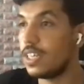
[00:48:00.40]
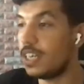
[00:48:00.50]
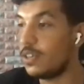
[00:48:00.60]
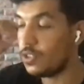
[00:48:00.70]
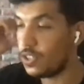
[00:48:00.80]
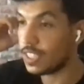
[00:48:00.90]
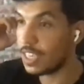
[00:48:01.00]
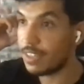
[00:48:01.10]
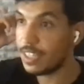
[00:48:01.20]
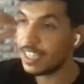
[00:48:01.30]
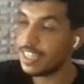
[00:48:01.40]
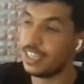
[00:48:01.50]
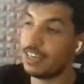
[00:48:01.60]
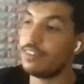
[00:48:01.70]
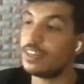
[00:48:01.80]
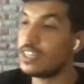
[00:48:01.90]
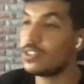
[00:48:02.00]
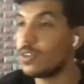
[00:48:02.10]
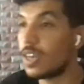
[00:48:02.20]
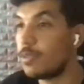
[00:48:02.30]
which is Kevin. Gave a nice
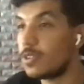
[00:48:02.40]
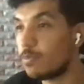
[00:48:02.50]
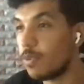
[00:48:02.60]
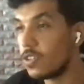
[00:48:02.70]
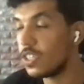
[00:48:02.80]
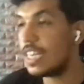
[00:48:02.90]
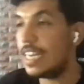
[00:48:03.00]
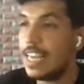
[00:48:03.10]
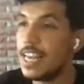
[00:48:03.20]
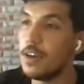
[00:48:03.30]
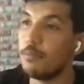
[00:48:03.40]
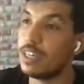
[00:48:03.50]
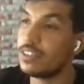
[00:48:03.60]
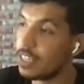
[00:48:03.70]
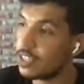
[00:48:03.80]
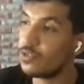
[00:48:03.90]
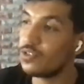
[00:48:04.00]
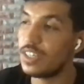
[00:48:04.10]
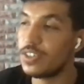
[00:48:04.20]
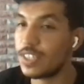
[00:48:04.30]
talk about blockchain. But test
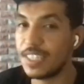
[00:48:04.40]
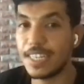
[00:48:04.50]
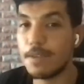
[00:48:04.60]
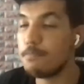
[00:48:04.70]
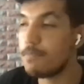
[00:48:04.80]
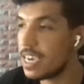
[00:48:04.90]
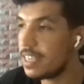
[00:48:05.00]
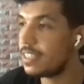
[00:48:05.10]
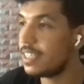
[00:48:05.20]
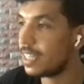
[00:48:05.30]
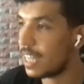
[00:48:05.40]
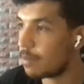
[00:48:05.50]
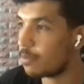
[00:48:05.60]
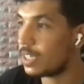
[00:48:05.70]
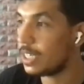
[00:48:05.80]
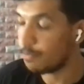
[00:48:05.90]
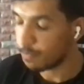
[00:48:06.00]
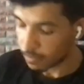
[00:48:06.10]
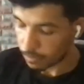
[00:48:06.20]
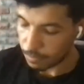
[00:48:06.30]
containers is an amazing library
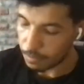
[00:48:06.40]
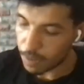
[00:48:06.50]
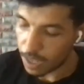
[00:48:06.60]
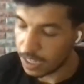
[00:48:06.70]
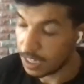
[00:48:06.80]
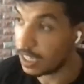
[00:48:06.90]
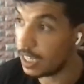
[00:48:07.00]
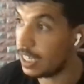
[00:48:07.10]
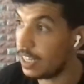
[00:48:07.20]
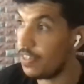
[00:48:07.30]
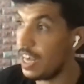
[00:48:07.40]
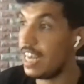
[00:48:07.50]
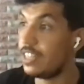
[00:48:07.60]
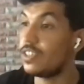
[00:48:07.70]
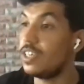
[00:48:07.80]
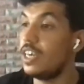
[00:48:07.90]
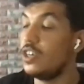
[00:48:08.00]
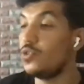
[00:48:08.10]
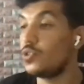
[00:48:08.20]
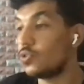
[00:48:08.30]
that
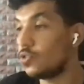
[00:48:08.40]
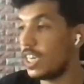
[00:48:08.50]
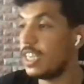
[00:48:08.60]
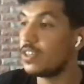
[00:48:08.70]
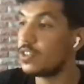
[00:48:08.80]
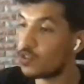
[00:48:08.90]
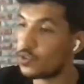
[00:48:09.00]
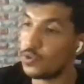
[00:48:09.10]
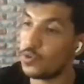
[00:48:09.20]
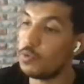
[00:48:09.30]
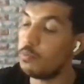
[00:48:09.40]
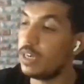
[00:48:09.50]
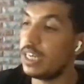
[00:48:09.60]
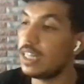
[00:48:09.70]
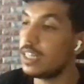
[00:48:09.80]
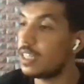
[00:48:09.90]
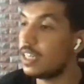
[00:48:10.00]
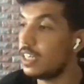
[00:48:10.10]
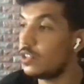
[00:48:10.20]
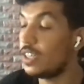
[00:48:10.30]
use containers to build,
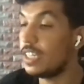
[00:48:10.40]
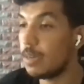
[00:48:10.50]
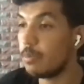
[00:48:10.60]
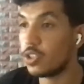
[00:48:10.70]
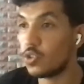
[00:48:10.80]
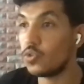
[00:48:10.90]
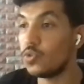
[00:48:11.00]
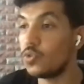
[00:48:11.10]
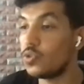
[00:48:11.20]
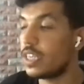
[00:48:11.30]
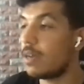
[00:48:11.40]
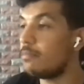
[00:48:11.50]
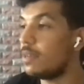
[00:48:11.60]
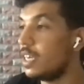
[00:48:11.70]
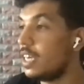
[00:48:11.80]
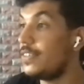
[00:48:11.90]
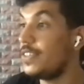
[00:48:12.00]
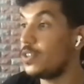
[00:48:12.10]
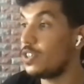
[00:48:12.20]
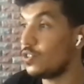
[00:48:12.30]
to enable you do some
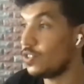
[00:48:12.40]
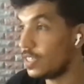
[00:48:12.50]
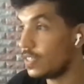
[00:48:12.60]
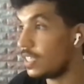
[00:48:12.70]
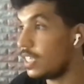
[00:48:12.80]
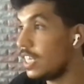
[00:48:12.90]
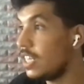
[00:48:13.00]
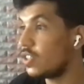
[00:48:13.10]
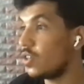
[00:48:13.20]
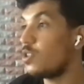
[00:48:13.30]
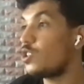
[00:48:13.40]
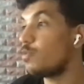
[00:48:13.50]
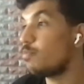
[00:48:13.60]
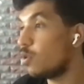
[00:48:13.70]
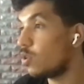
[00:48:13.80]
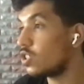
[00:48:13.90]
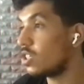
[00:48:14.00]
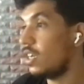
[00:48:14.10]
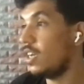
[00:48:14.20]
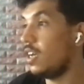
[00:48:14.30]
integration testing. So it
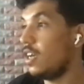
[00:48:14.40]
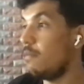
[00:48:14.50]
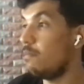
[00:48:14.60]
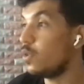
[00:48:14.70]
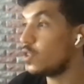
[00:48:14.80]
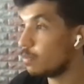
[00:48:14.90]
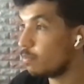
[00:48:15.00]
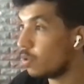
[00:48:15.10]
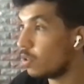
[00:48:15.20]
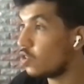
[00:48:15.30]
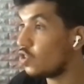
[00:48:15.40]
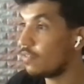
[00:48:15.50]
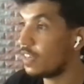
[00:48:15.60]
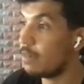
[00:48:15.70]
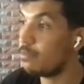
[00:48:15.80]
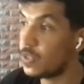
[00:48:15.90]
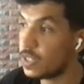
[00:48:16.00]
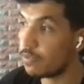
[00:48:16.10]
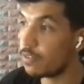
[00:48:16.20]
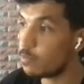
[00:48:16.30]
supports multiple Jvm
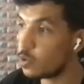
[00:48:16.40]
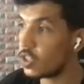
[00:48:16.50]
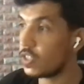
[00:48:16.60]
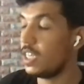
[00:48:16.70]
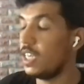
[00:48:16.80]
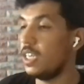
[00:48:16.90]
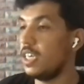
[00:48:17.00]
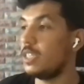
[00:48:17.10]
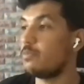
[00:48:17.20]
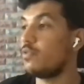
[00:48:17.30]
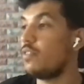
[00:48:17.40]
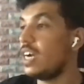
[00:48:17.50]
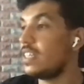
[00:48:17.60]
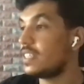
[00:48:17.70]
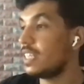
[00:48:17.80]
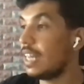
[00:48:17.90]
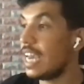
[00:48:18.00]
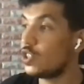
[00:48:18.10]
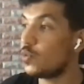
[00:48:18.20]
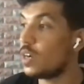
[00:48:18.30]
testing frameworks. It provides
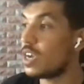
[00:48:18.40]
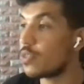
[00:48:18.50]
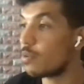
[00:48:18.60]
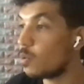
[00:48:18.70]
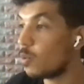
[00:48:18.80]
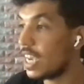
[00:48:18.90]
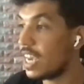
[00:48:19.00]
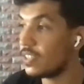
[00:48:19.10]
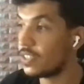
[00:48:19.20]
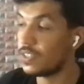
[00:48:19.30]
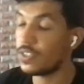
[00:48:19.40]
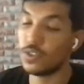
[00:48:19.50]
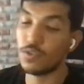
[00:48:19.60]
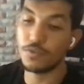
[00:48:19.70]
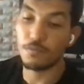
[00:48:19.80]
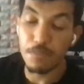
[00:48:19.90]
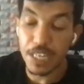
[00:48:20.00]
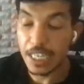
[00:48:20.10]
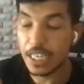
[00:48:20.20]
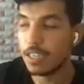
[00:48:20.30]
lightweight, throwaway instances of
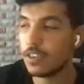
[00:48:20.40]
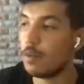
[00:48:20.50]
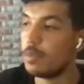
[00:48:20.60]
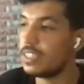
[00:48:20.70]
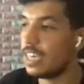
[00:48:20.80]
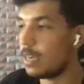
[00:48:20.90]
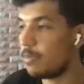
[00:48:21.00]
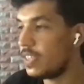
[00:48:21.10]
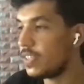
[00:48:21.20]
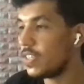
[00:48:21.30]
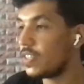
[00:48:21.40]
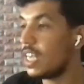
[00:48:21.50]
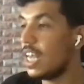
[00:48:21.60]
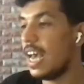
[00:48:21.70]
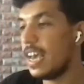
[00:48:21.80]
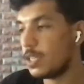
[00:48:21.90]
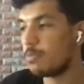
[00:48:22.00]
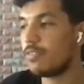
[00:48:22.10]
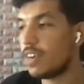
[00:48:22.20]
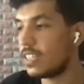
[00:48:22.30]
many common databases, and it
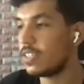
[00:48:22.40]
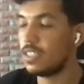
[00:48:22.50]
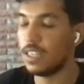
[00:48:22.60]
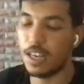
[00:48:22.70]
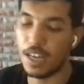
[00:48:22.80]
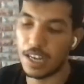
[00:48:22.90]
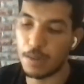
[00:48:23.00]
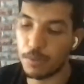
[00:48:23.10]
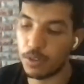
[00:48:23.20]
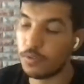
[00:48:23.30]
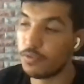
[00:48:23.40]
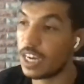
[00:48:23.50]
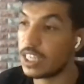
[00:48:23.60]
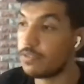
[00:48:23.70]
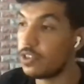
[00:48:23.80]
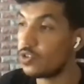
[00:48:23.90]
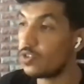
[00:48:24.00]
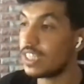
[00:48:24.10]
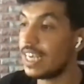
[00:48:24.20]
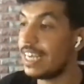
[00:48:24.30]
provides a couple of nice
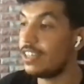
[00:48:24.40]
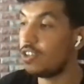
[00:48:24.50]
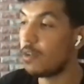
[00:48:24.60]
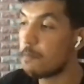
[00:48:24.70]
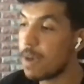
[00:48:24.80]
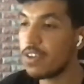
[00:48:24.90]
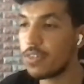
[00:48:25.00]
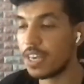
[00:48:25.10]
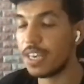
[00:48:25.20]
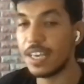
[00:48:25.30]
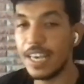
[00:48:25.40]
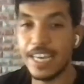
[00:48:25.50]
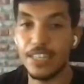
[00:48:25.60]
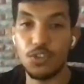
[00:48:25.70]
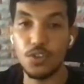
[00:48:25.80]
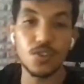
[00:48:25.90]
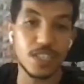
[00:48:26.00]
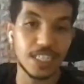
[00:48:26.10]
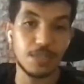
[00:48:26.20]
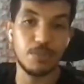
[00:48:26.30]
features. And the main thing, the user
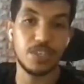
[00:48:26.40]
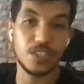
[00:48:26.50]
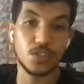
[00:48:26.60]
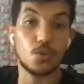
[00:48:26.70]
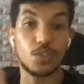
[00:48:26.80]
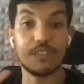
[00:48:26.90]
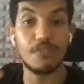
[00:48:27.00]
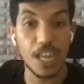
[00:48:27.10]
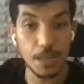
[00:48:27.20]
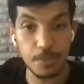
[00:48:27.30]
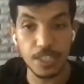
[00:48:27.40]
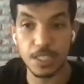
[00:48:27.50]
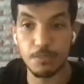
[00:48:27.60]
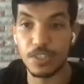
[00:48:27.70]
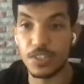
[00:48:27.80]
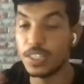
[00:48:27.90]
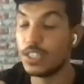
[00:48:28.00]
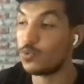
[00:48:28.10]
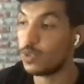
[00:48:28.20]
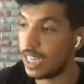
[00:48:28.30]
experience or the developer experience
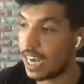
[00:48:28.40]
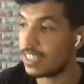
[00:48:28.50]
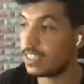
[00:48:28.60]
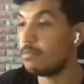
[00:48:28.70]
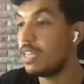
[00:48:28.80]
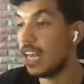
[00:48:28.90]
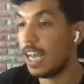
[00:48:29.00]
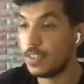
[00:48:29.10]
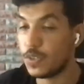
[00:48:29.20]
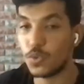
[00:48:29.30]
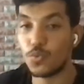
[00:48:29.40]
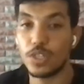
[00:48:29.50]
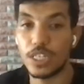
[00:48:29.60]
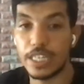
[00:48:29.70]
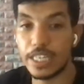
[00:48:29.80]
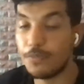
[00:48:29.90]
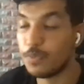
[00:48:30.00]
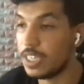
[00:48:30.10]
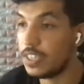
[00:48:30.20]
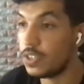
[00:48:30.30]
is really awesome, and it's really
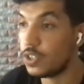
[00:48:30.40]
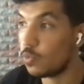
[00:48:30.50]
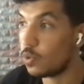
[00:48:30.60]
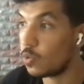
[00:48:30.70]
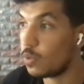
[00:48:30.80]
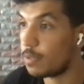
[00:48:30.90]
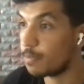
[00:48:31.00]
easy to work with.